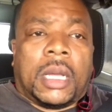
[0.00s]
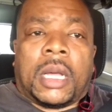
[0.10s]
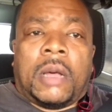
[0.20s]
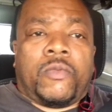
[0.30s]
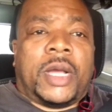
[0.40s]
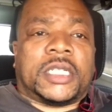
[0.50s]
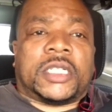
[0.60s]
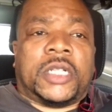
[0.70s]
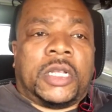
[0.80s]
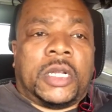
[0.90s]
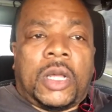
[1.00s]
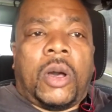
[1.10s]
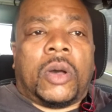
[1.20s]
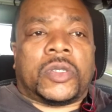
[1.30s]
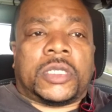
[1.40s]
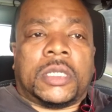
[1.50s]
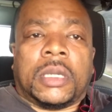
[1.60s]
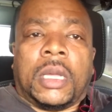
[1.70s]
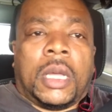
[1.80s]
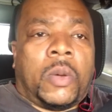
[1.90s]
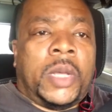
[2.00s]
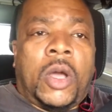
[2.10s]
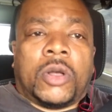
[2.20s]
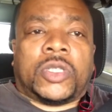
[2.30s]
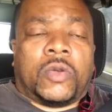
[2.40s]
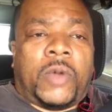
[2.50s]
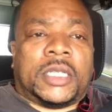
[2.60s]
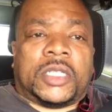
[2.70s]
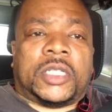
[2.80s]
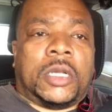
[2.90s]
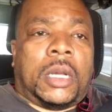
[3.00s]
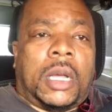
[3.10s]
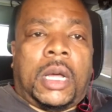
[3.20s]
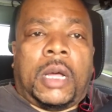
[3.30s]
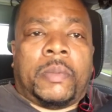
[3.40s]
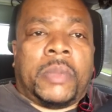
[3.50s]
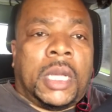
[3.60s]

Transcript: Come register your dogs. We also register, um,